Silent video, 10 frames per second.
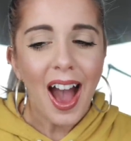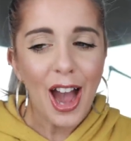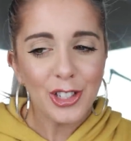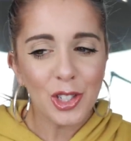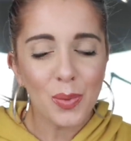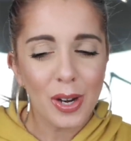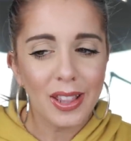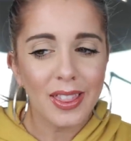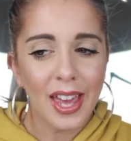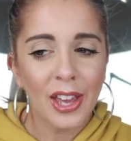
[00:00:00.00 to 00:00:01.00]
I just want
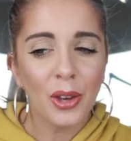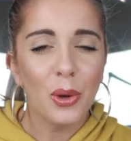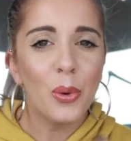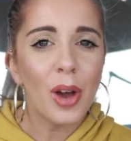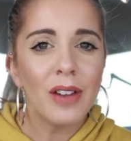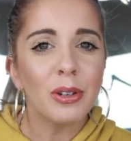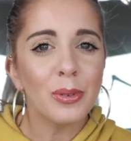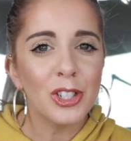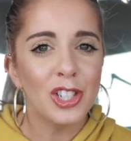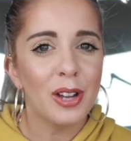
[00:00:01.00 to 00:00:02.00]
to thank whoever
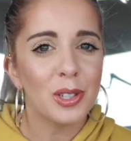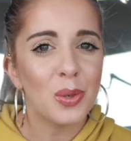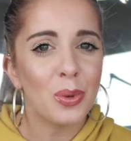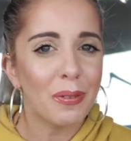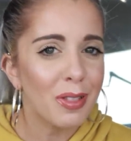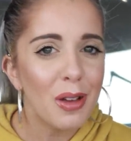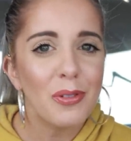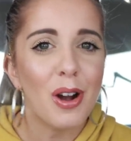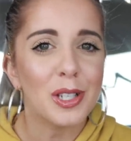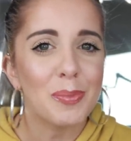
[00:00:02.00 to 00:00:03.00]
reached out to With
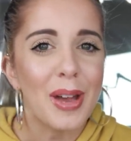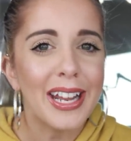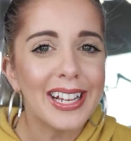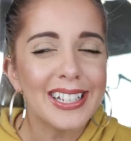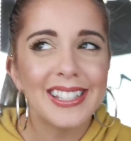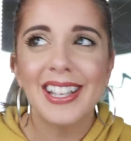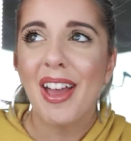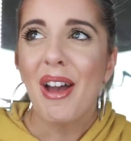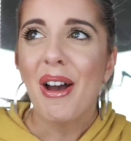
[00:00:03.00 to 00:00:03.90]
Love Cosmetics.